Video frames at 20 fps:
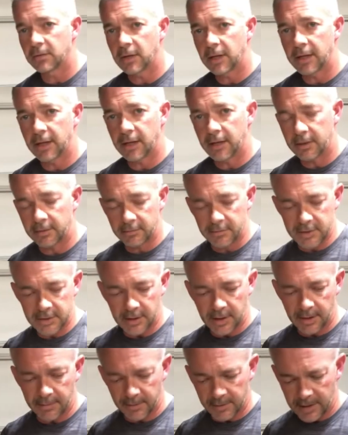And
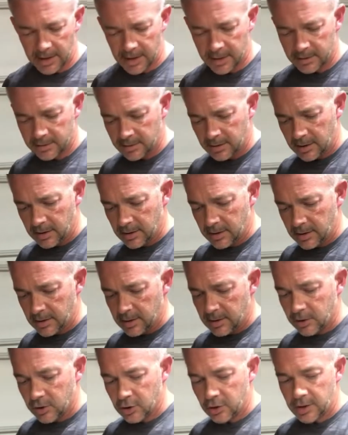I've got,
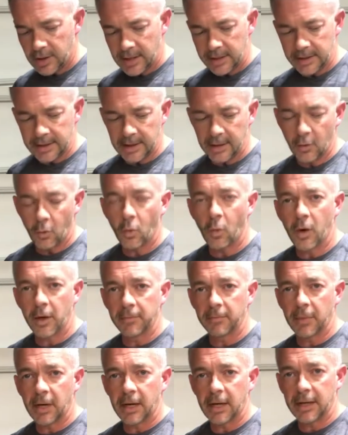could not get one
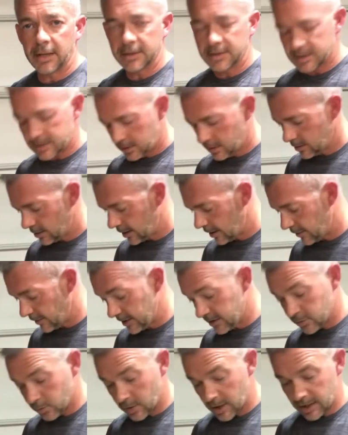buys, and
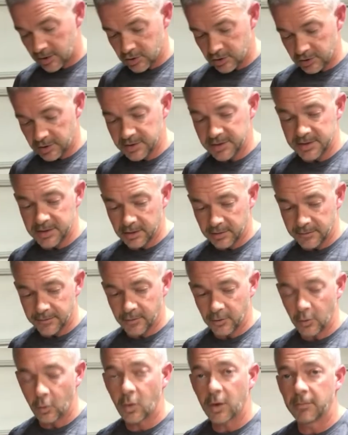these were actually on sale for
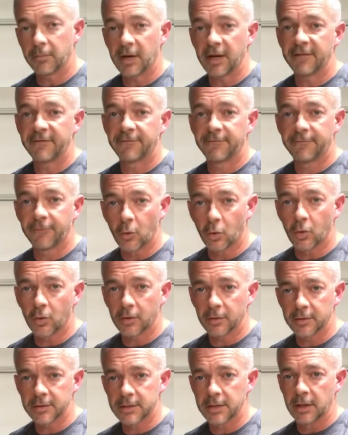the one by
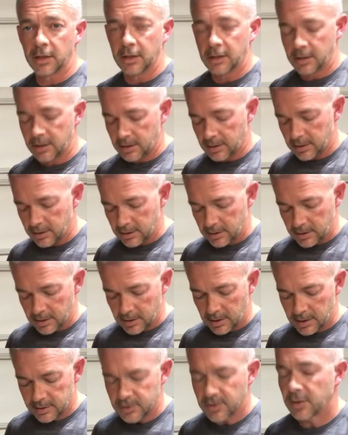fours
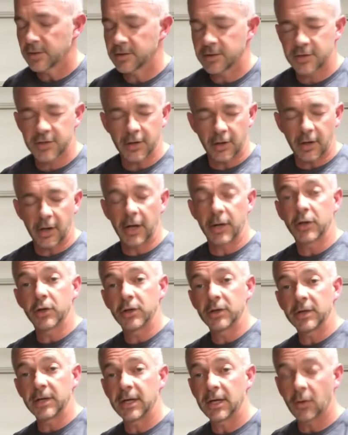so sorry, I
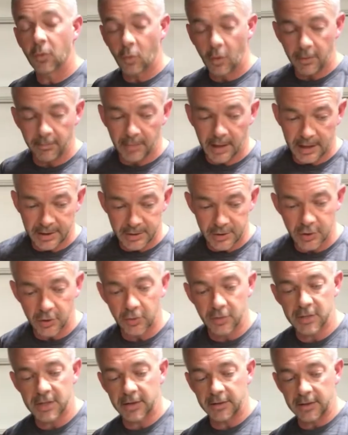couldn't get one by
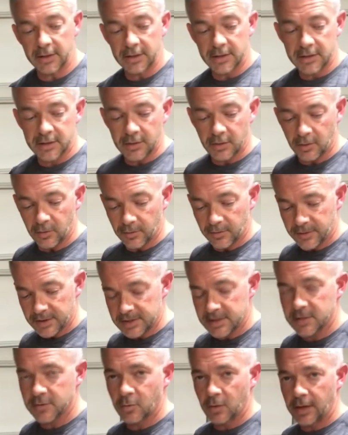twos in these. So
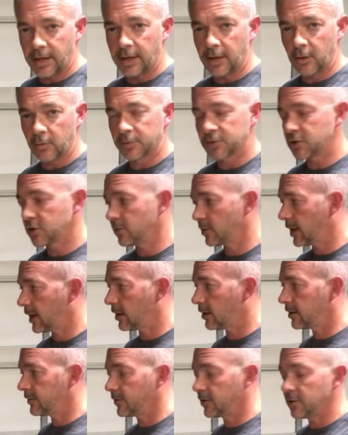this is what helps you
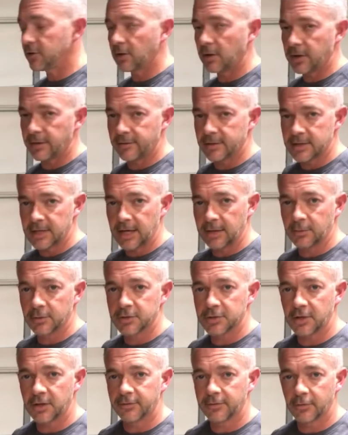out. If you don't have a table
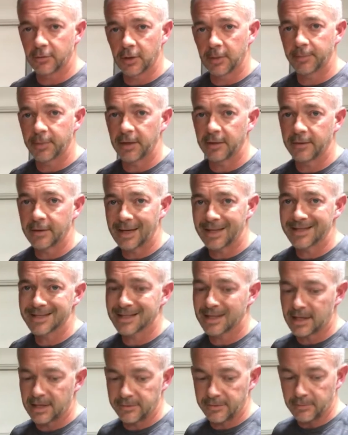saw for ripping, that's
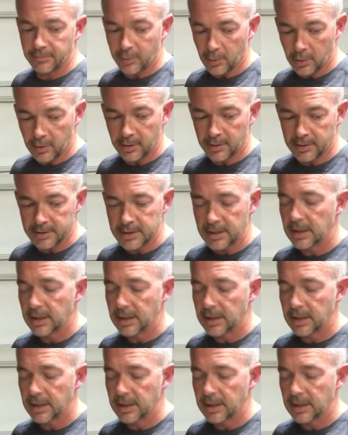kind of important.